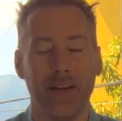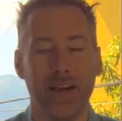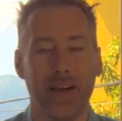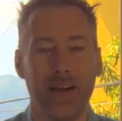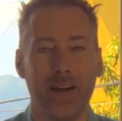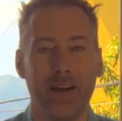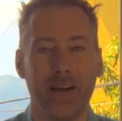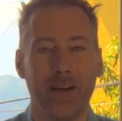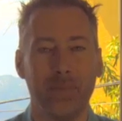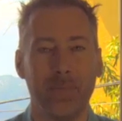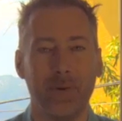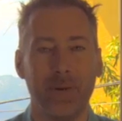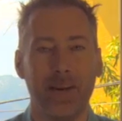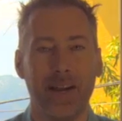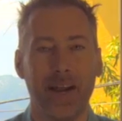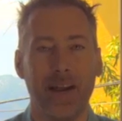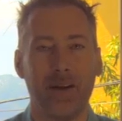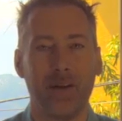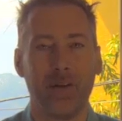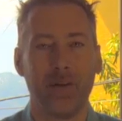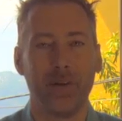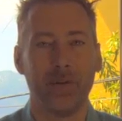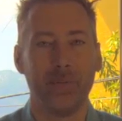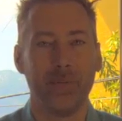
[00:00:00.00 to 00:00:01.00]
but
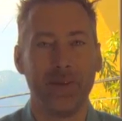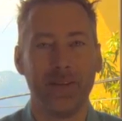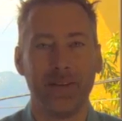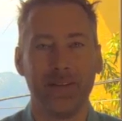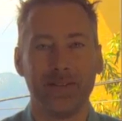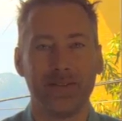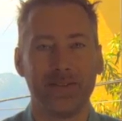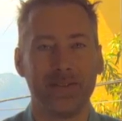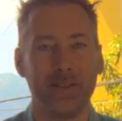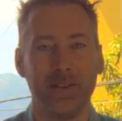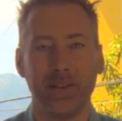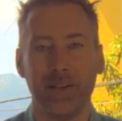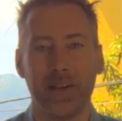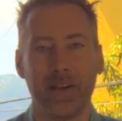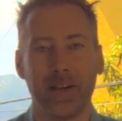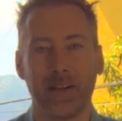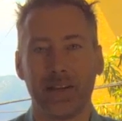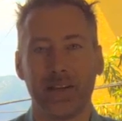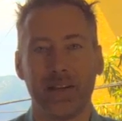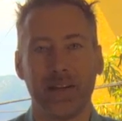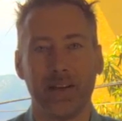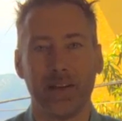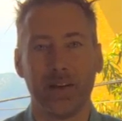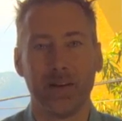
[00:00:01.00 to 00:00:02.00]
now it means you
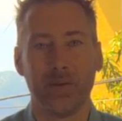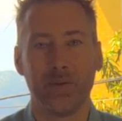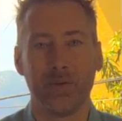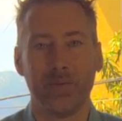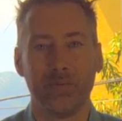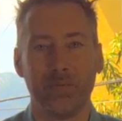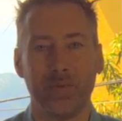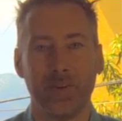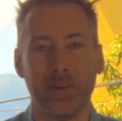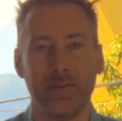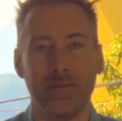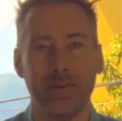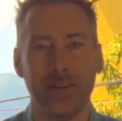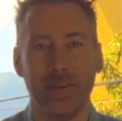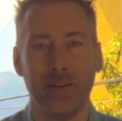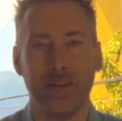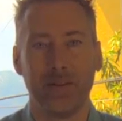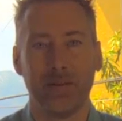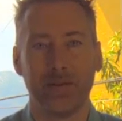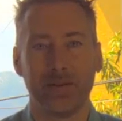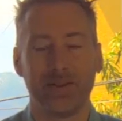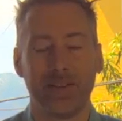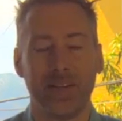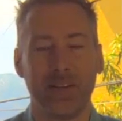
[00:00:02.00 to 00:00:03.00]
like you
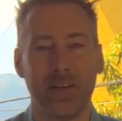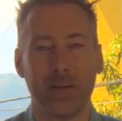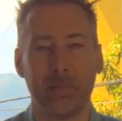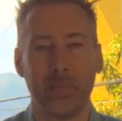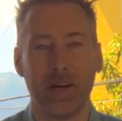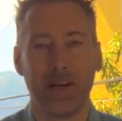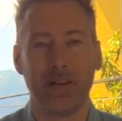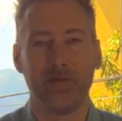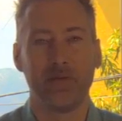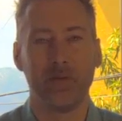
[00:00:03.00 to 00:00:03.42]
know, stealing money